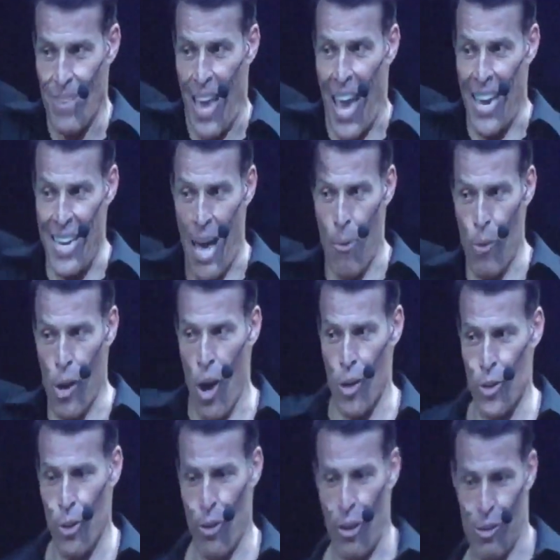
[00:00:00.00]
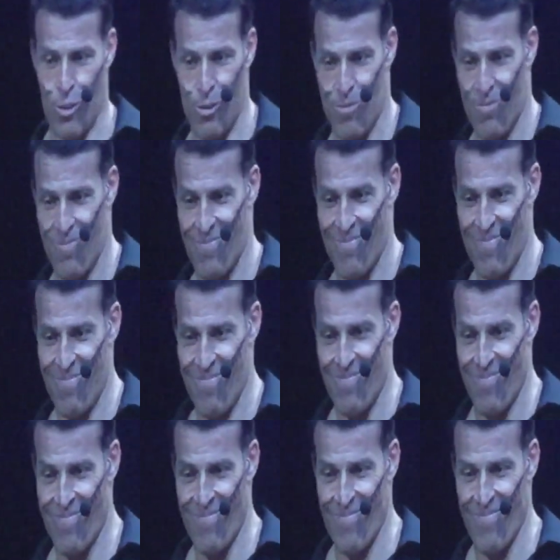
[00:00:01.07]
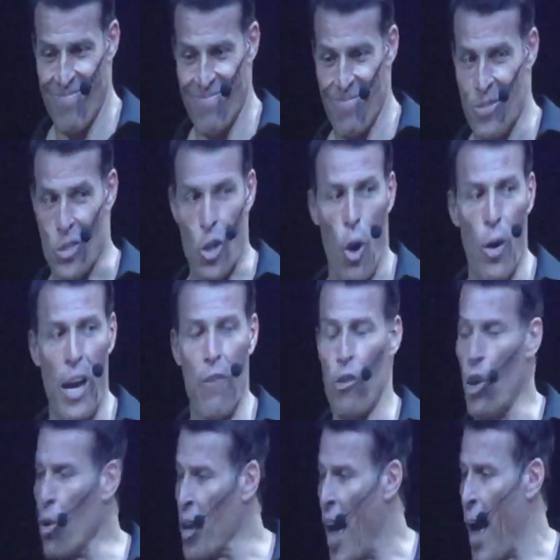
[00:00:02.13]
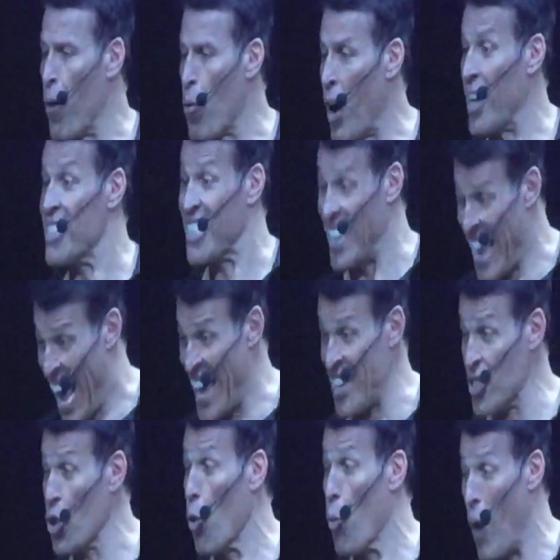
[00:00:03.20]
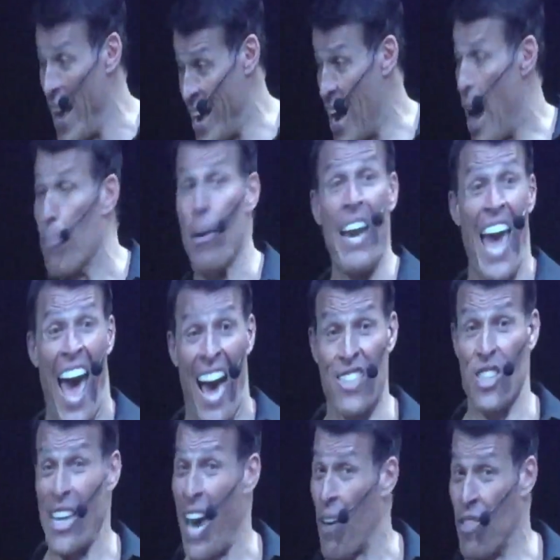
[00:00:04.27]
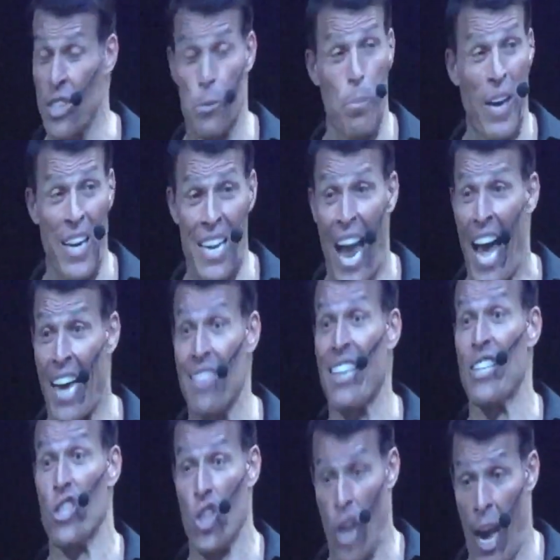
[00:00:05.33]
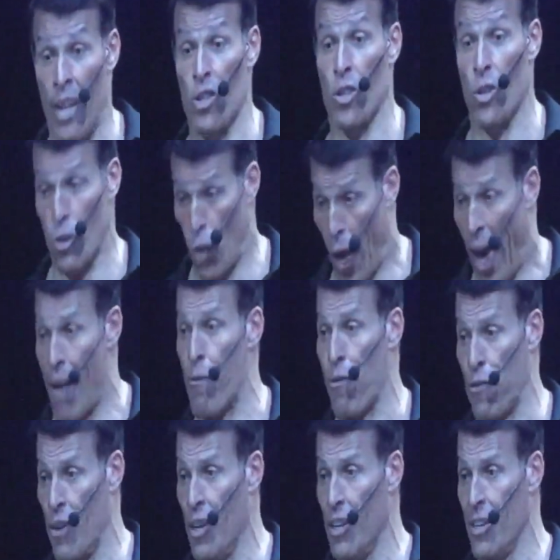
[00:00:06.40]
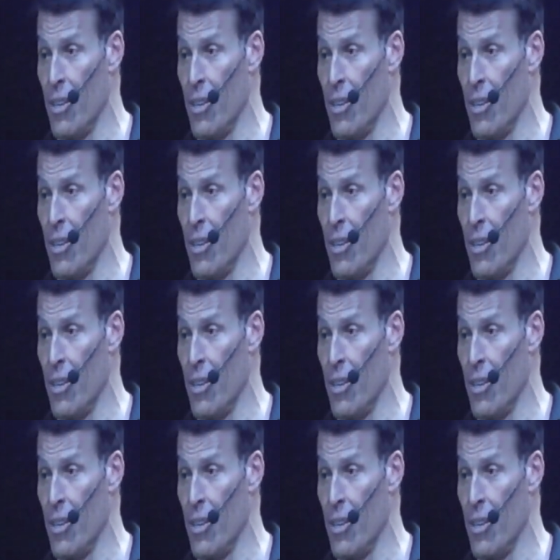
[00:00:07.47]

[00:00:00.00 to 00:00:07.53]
And yet we all do this. So if you and I want tonight to wake up and actually have this be a night that changed your life,